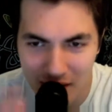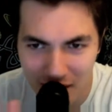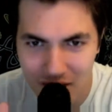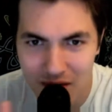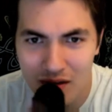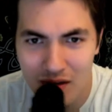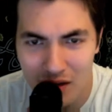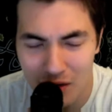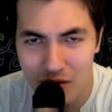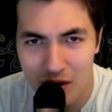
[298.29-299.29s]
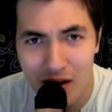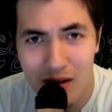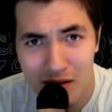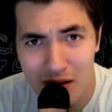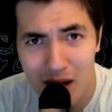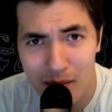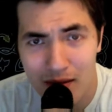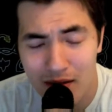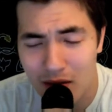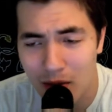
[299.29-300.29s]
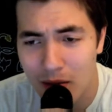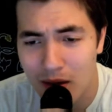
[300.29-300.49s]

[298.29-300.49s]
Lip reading: That's Turkey does lobbying too.